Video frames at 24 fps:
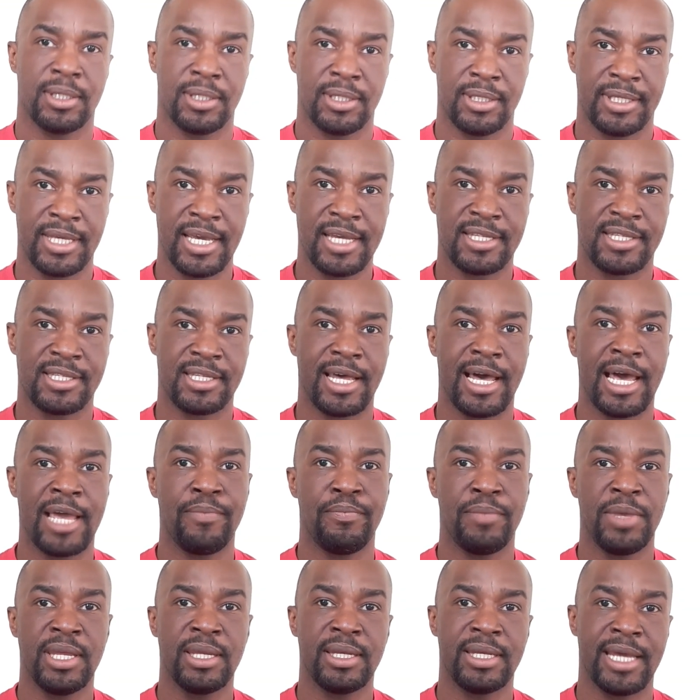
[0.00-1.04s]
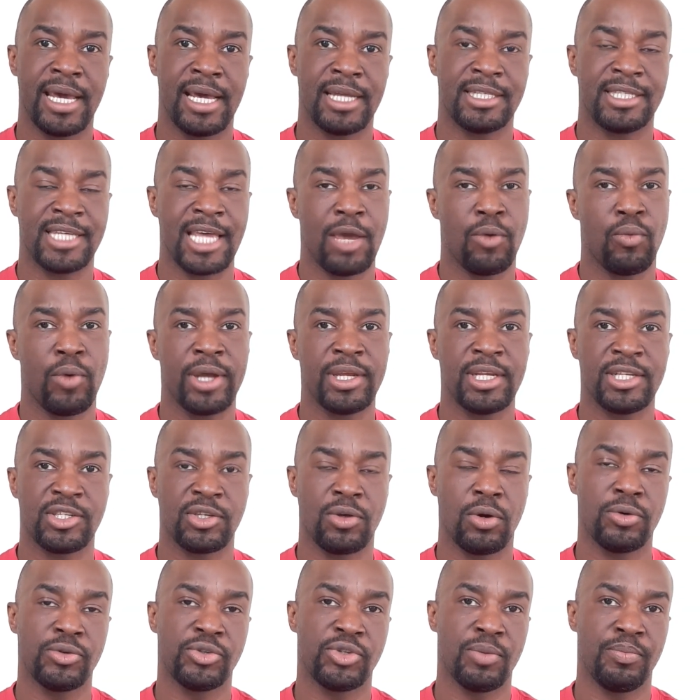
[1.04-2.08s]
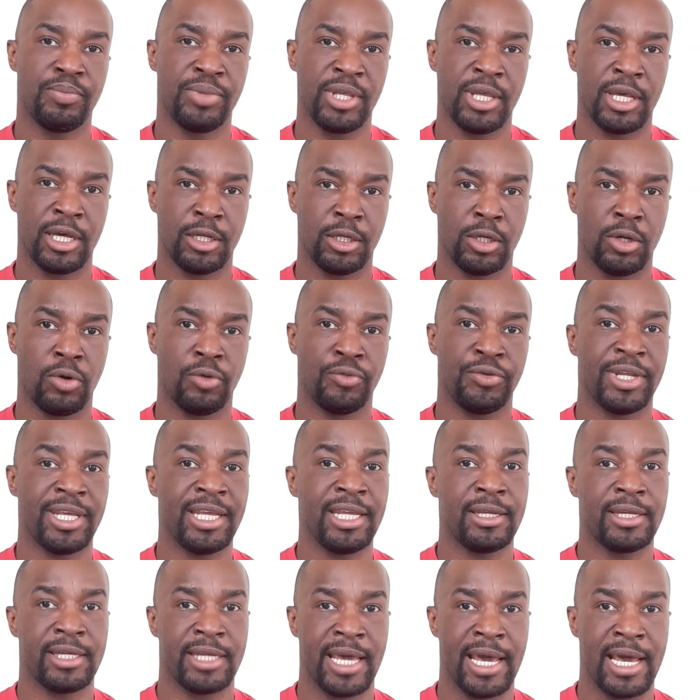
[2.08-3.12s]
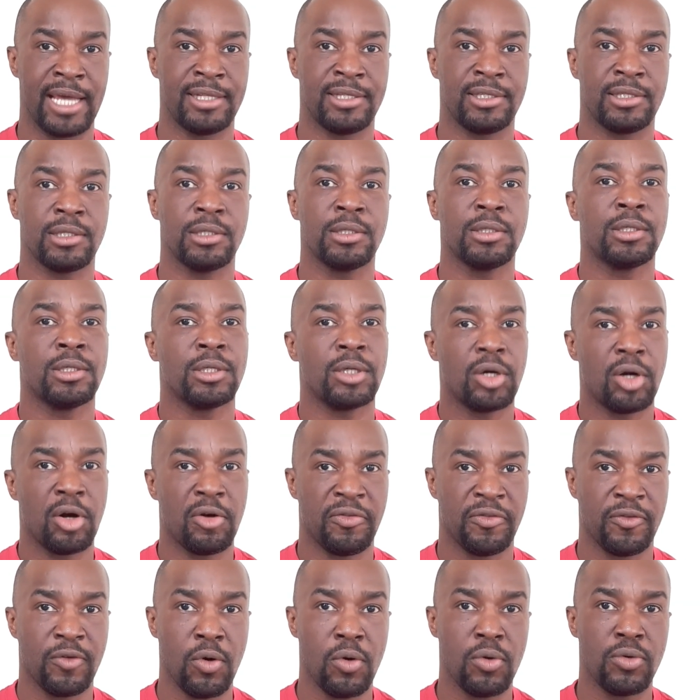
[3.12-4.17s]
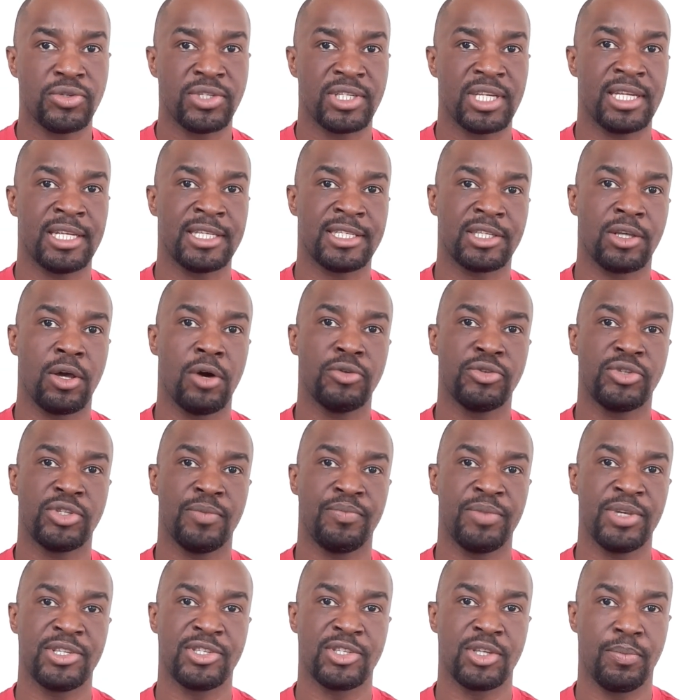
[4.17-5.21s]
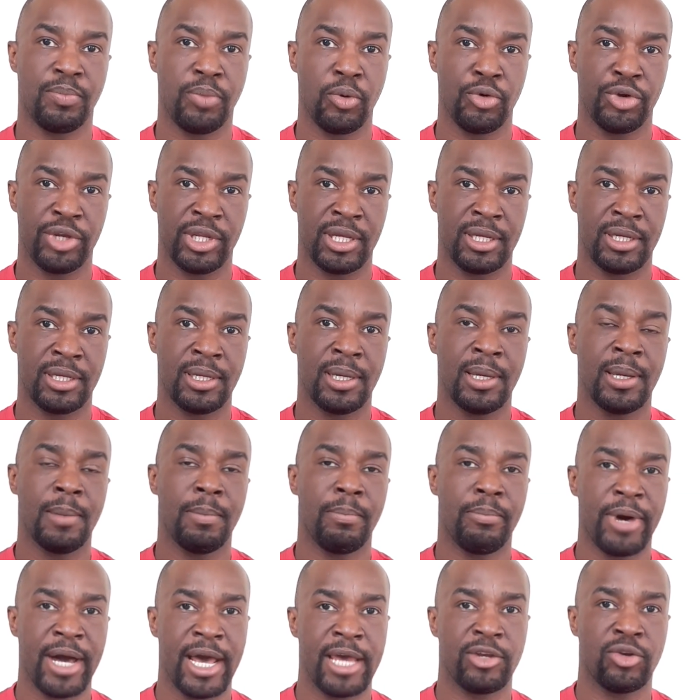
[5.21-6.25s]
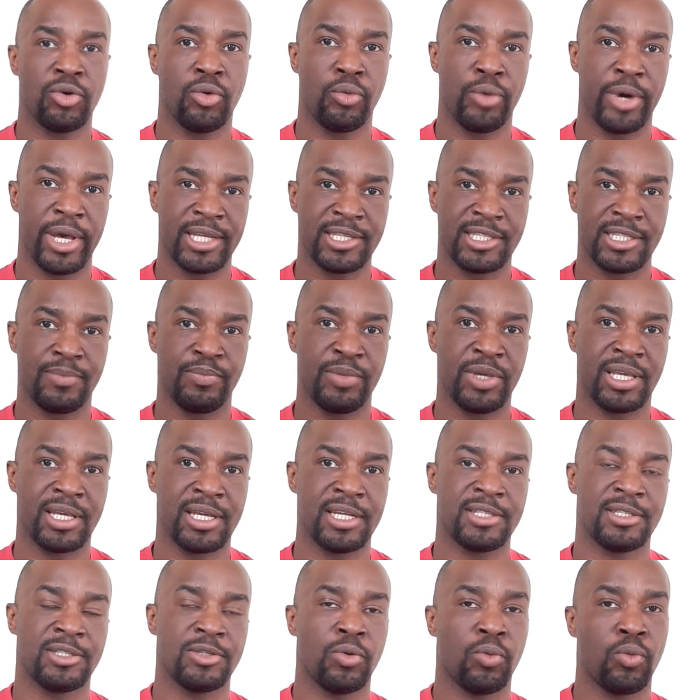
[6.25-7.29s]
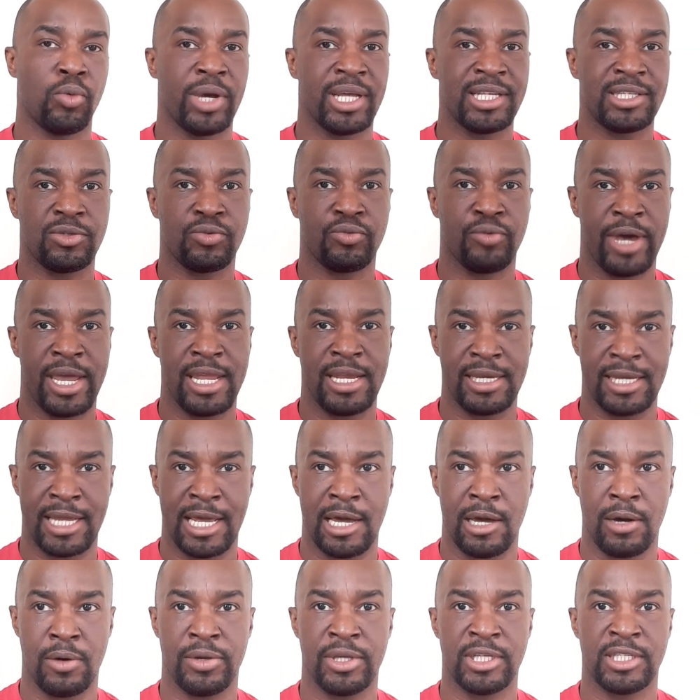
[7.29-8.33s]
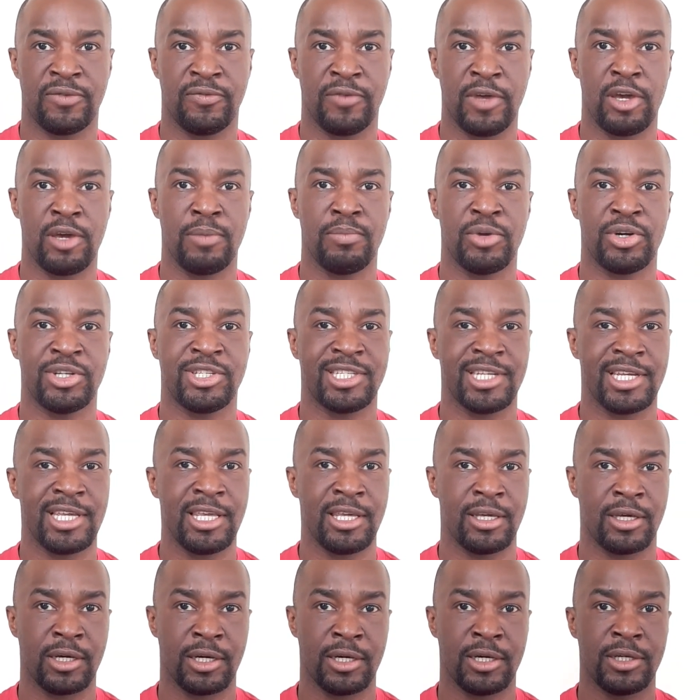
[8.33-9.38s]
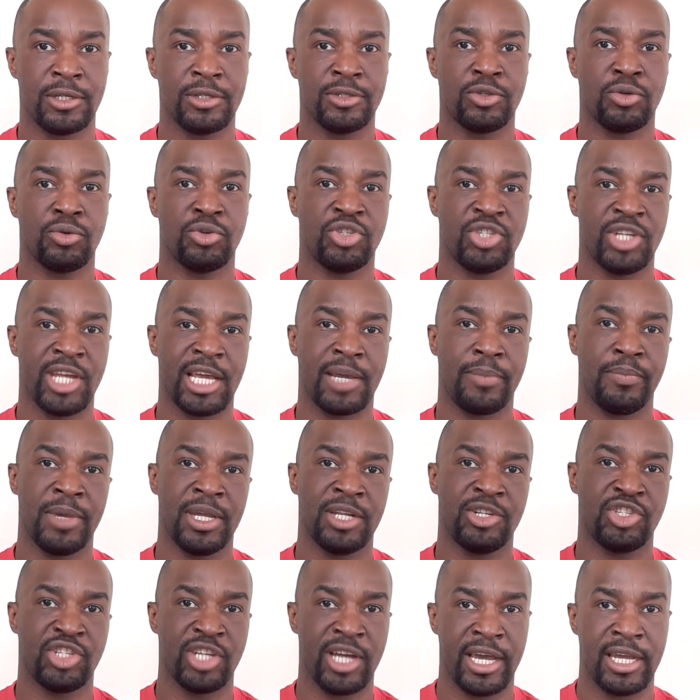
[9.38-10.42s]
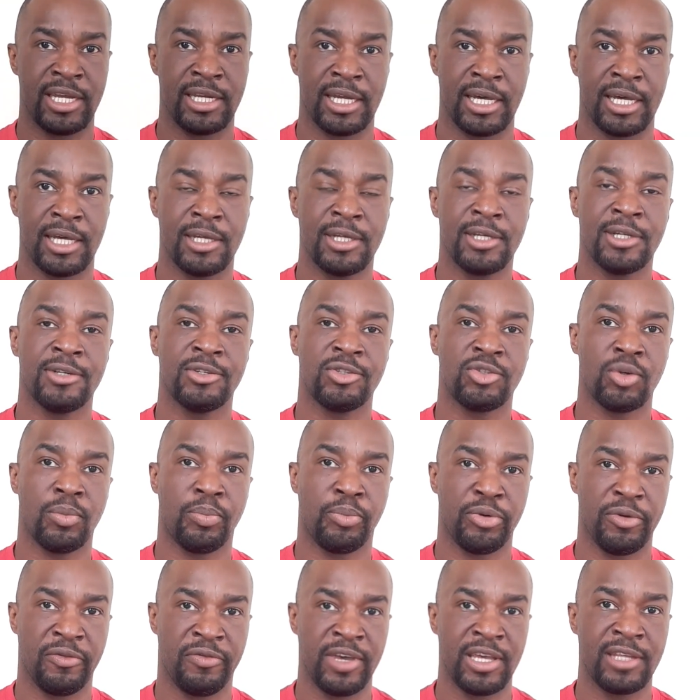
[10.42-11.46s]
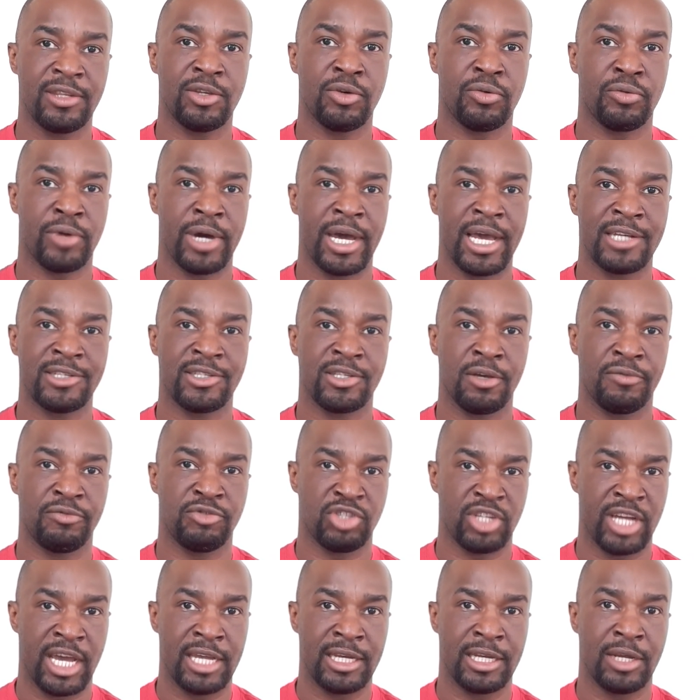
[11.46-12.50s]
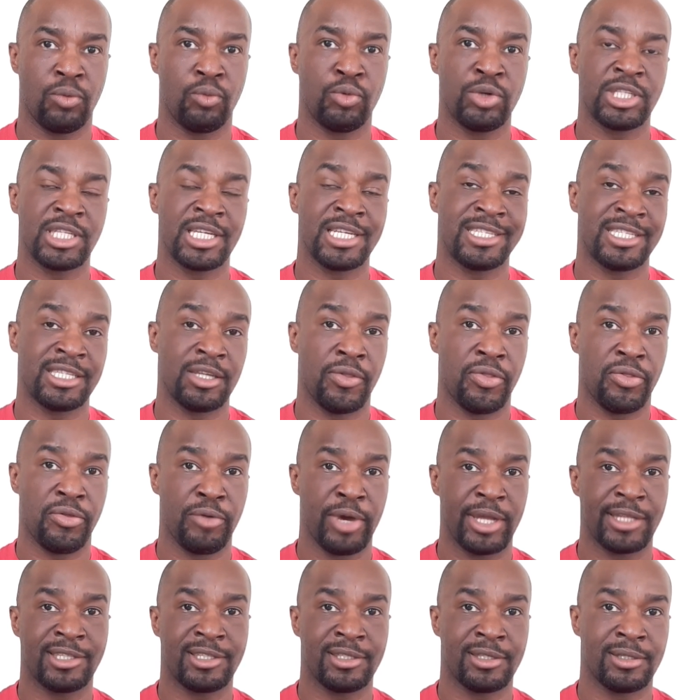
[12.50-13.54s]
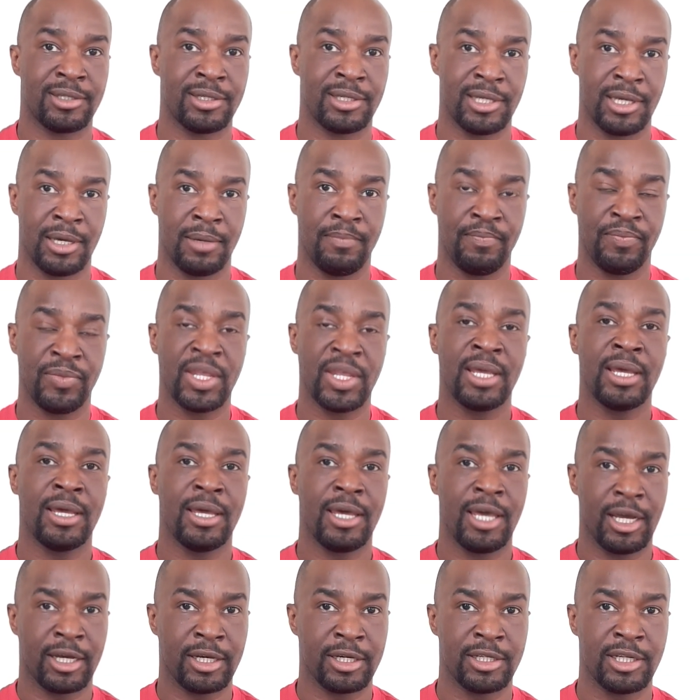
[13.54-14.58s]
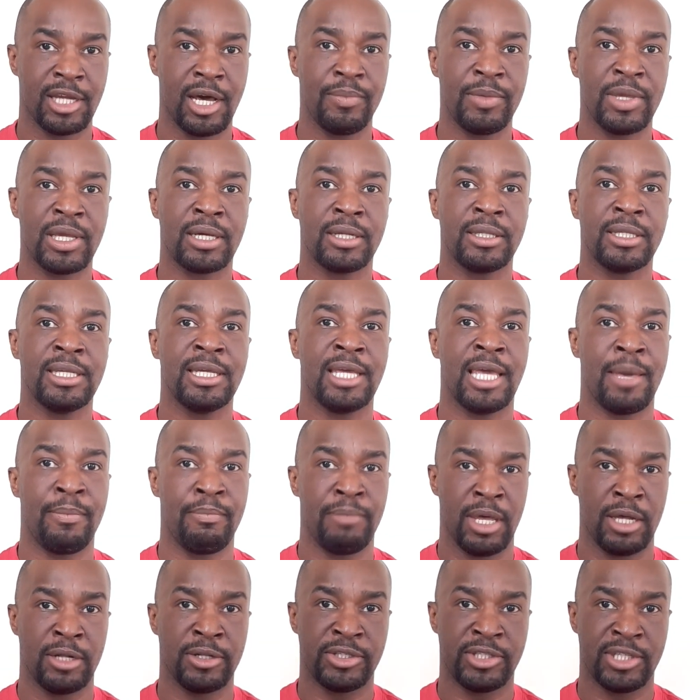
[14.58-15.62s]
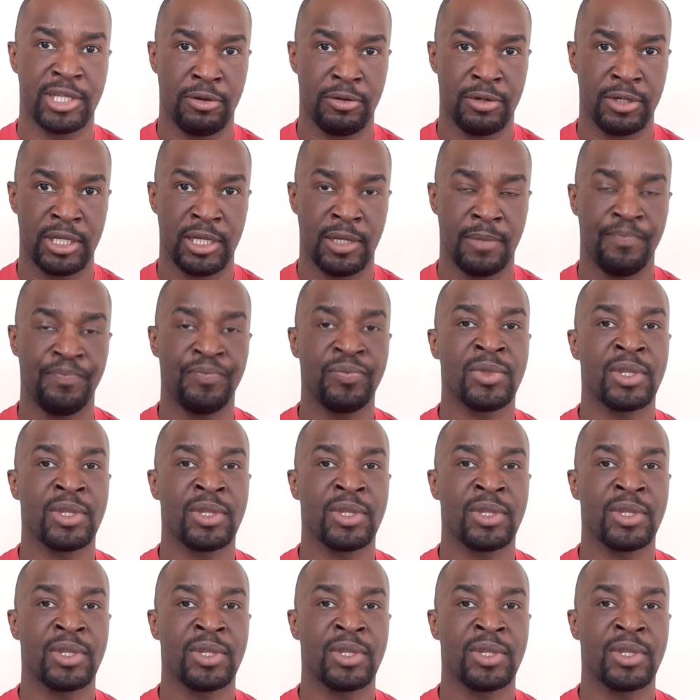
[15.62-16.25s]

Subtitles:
Yes, I mean that Taiwan is going to be alone in that, of course, it is going to be supported by the West because the West right now is very much eager to checkmate China, to prevent the rise of China, which is a threat to them economically and militarily.